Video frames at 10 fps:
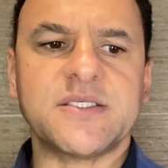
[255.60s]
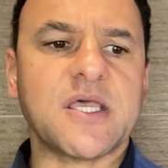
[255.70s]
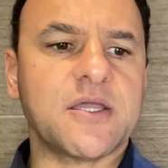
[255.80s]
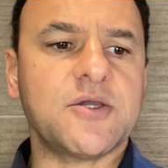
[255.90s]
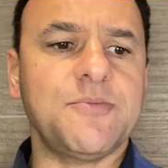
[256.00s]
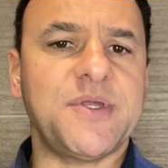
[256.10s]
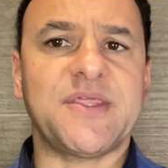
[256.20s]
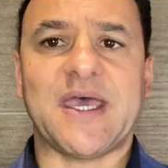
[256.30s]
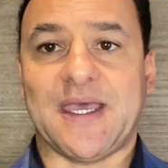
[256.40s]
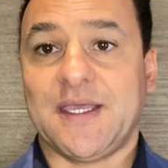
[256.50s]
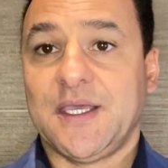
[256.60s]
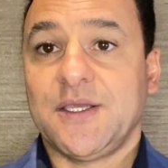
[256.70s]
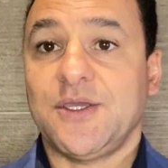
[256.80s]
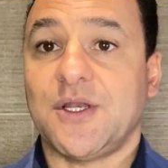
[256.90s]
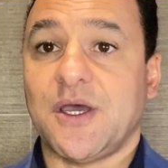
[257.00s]
it could be that,
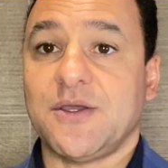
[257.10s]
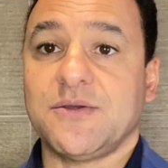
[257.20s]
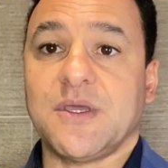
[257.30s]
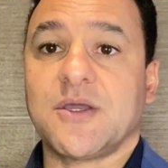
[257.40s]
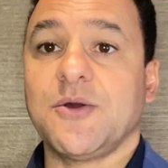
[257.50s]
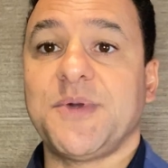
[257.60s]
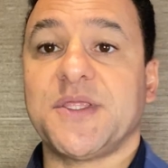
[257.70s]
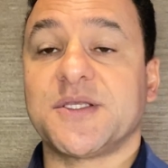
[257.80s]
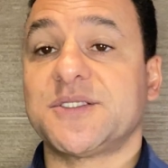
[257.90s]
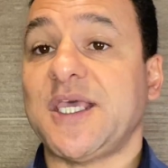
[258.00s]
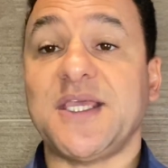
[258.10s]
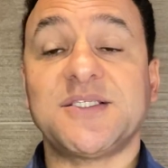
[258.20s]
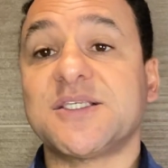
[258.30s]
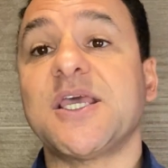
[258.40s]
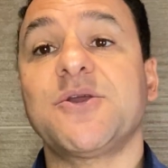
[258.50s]
it could be the
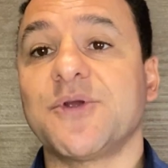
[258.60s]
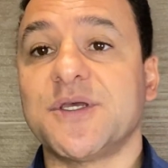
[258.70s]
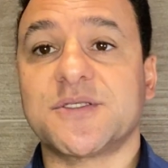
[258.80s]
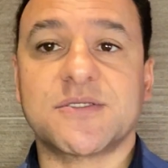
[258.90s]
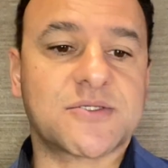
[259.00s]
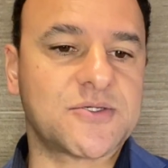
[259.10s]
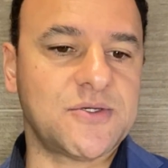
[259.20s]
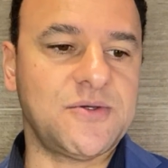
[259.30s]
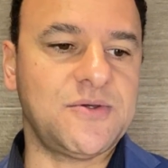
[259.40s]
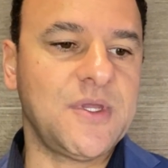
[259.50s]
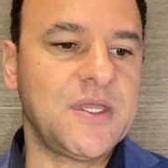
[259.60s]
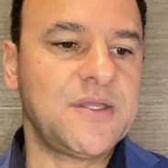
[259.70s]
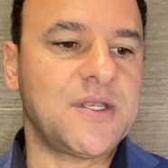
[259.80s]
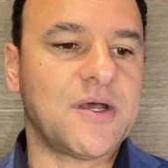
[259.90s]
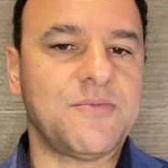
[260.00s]
10 secrets to,
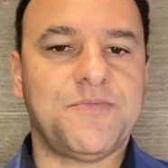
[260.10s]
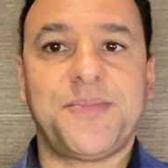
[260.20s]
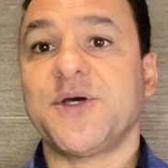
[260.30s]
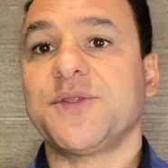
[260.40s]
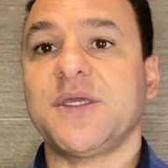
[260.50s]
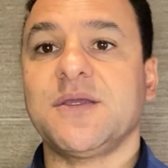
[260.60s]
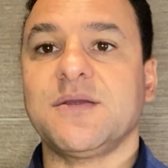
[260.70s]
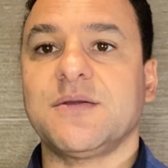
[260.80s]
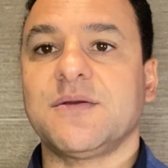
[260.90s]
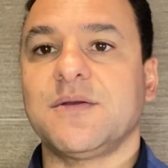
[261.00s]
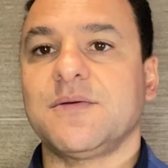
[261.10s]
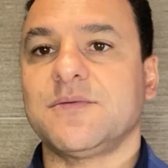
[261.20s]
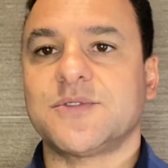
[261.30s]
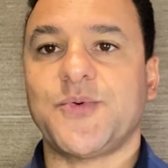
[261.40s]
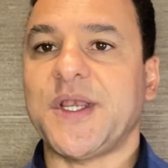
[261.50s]
building
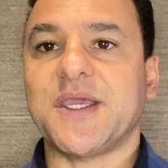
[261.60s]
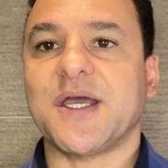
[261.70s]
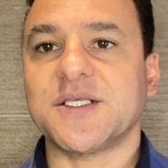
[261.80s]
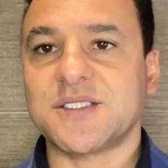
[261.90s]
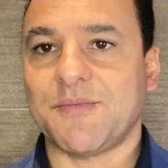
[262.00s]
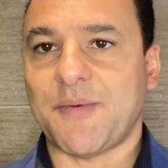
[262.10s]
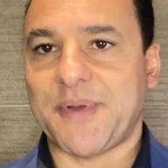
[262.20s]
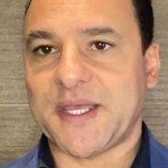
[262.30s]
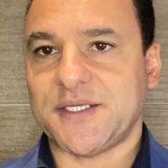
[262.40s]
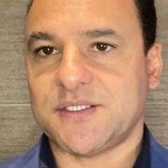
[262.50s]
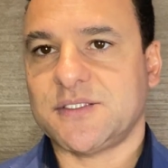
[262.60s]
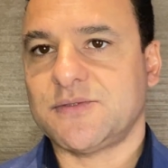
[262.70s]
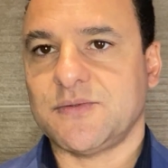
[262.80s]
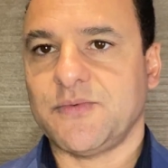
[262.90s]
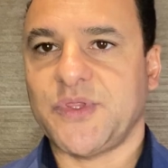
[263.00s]
20 customer
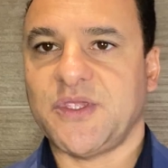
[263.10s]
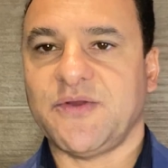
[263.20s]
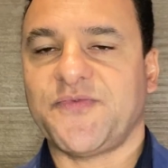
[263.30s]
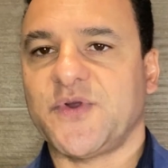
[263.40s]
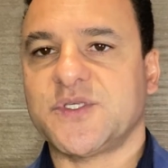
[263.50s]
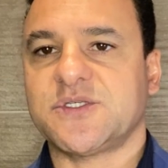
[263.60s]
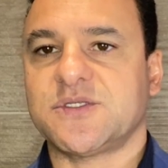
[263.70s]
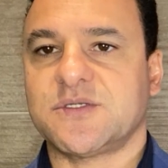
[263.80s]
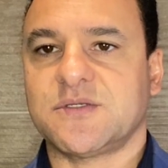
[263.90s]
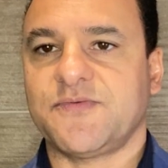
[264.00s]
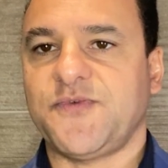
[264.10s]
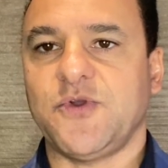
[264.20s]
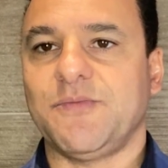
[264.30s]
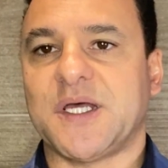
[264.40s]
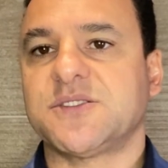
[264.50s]
base within your first
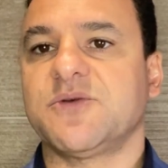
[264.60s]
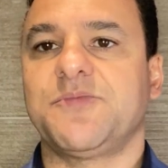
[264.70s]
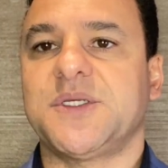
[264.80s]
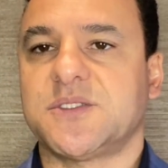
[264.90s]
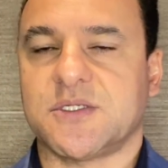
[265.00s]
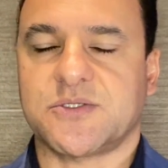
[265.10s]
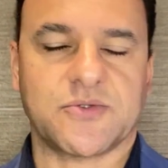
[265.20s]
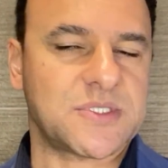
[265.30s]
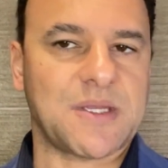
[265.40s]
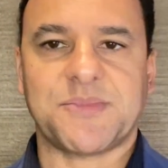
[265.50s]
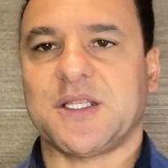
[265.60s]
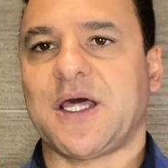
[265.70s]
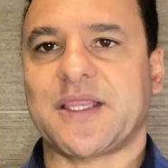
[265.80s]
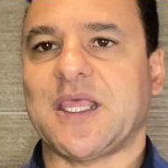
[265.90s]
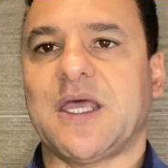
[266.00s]
few months of business or something
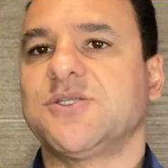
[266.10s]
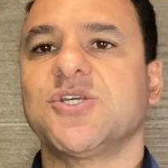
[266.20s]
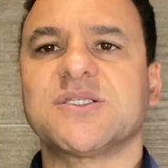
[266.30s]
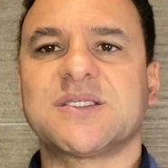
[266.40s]
like that.